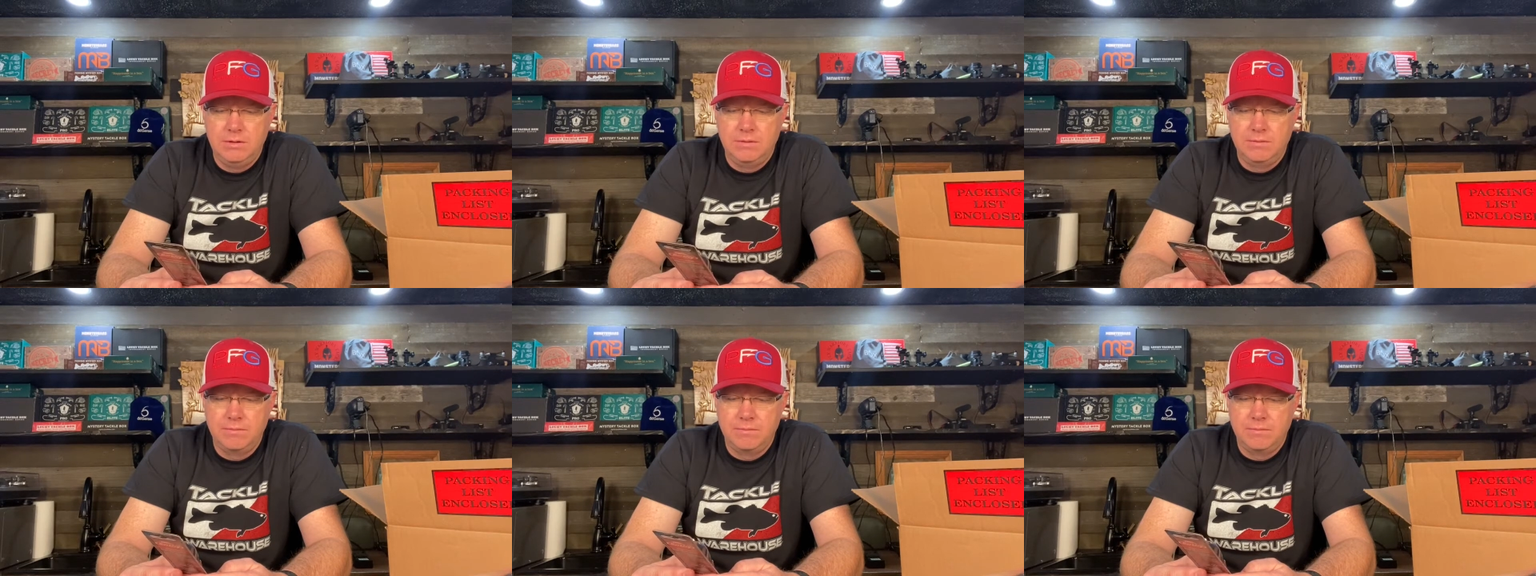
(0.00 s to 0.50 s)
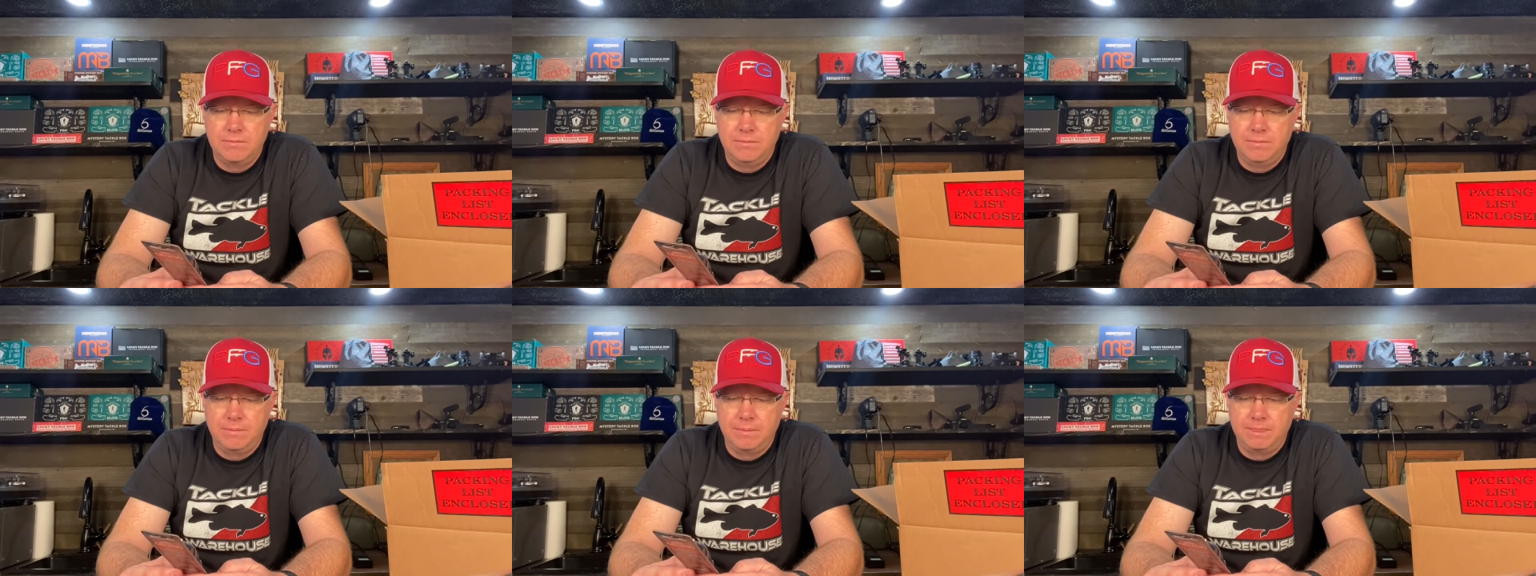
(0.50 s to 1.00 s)

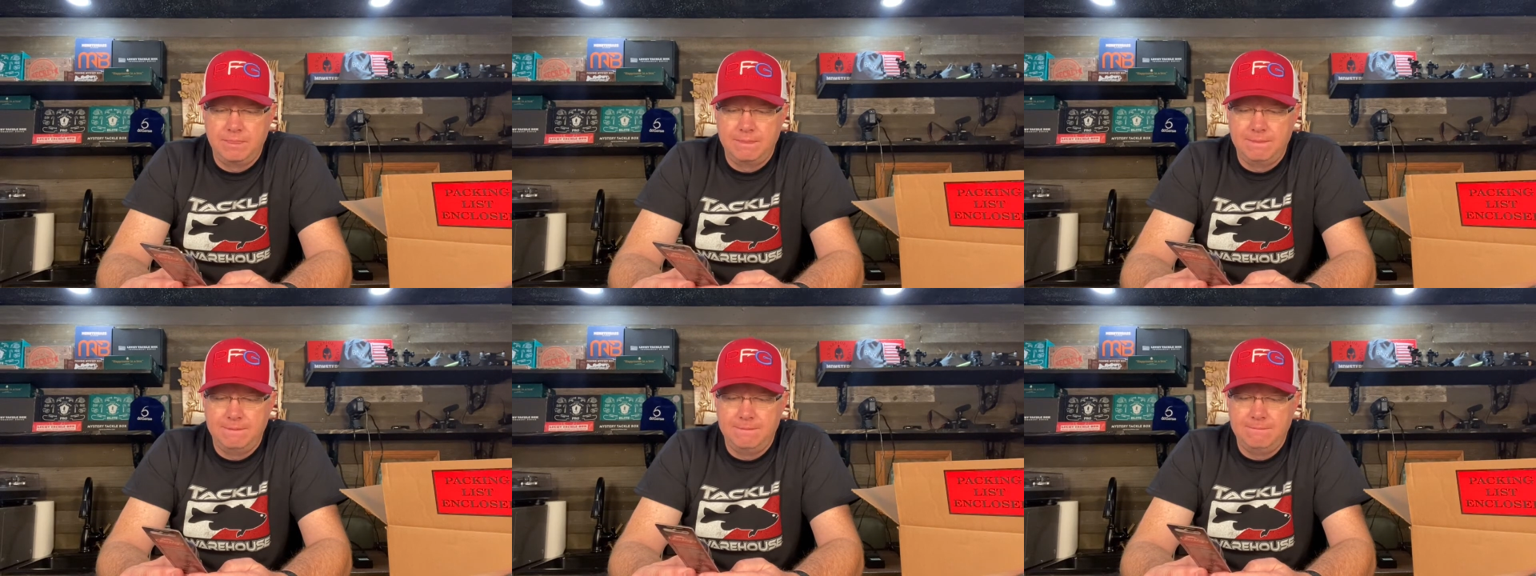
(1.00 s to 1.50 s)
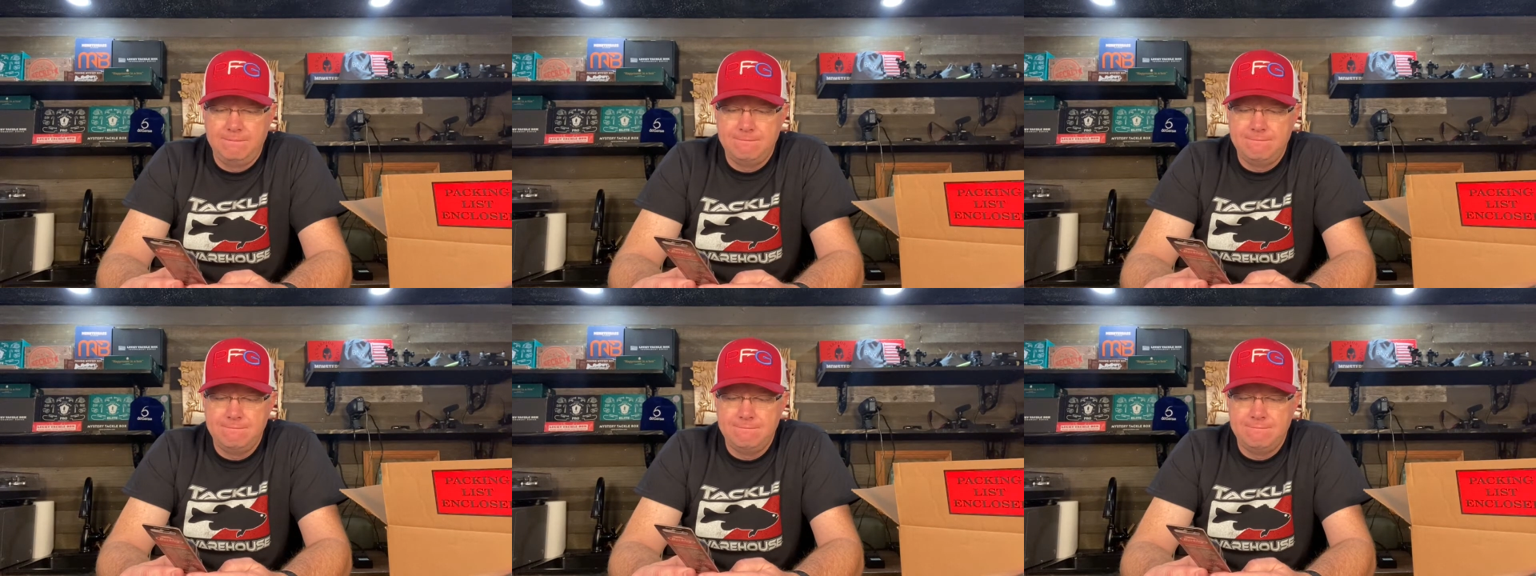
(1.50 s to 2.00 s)

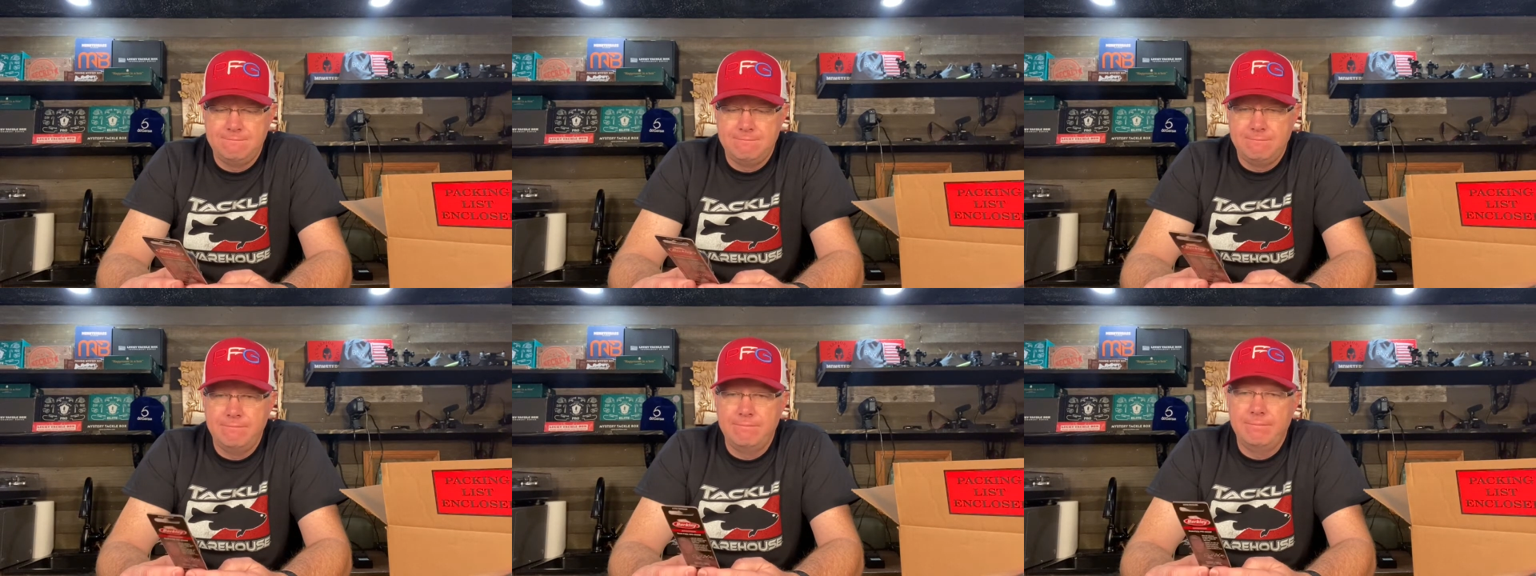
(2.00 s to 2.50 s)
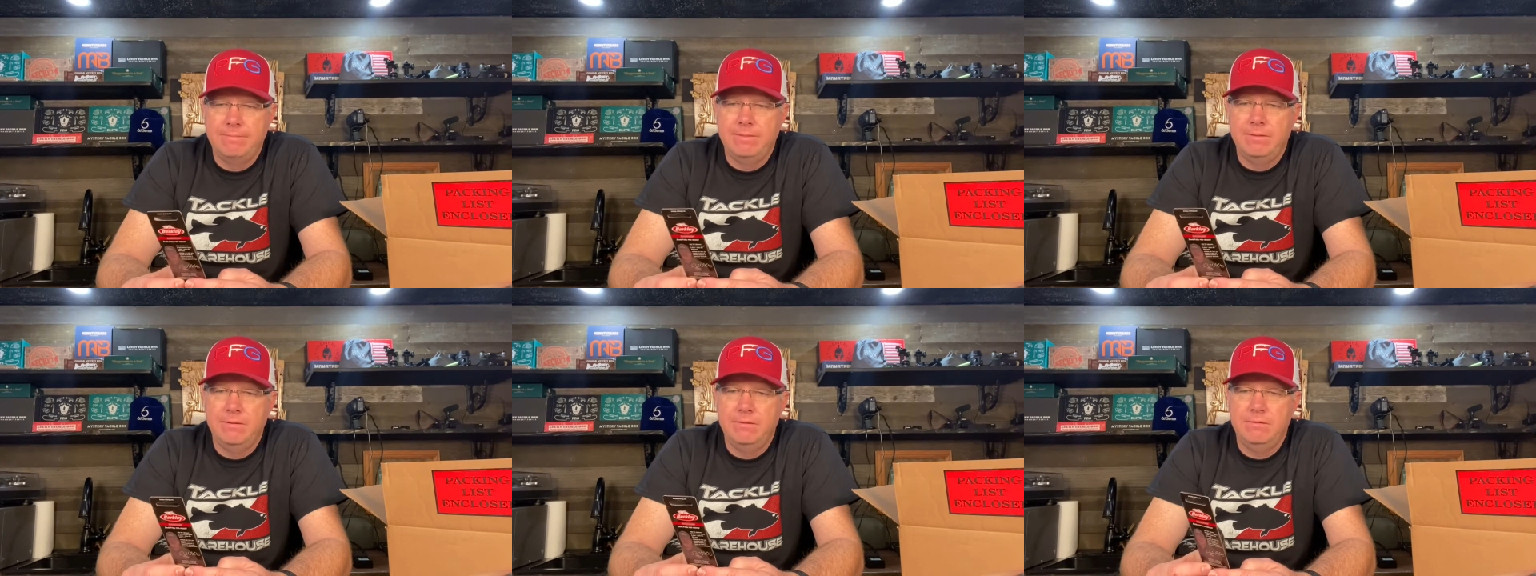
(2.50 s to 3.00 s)

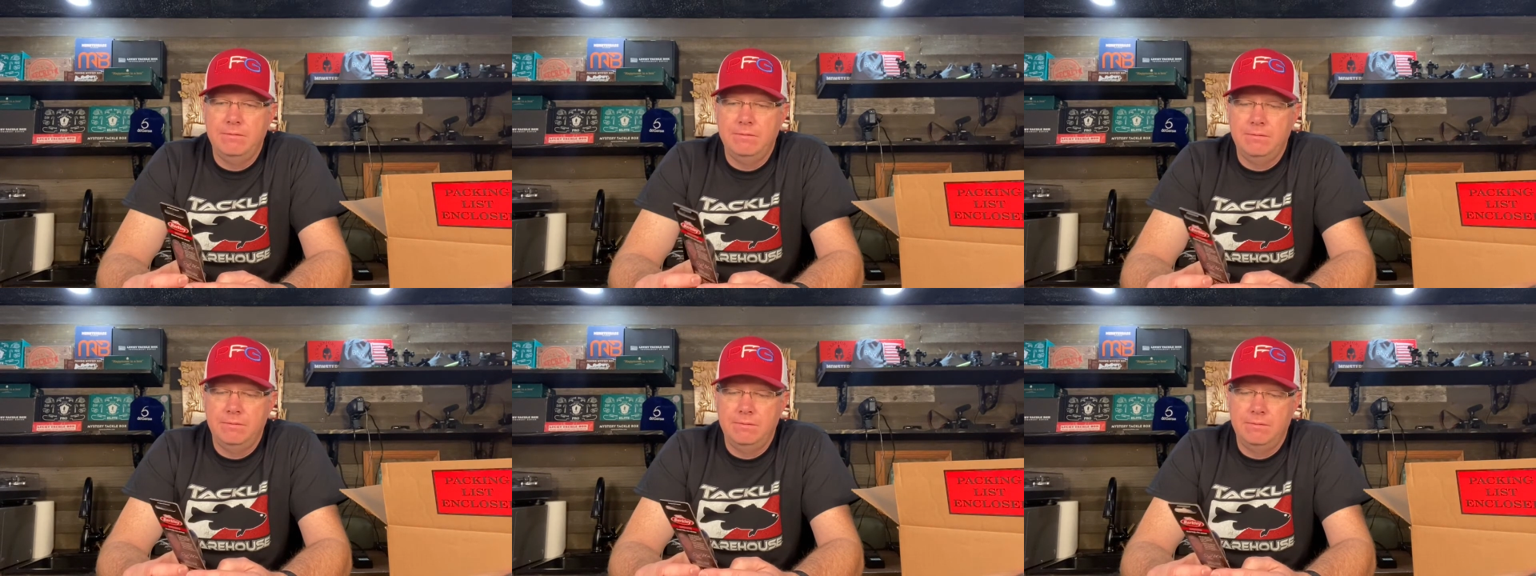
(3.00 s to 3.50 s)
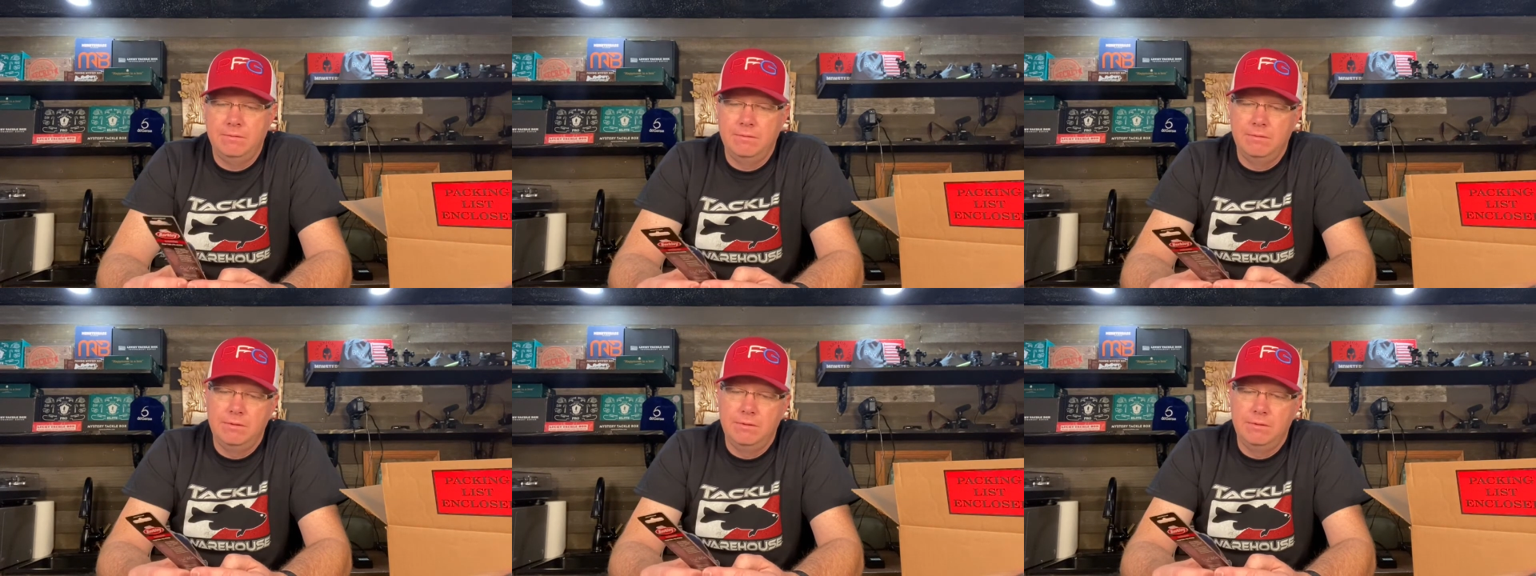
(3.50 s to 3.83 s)
(no one is talking)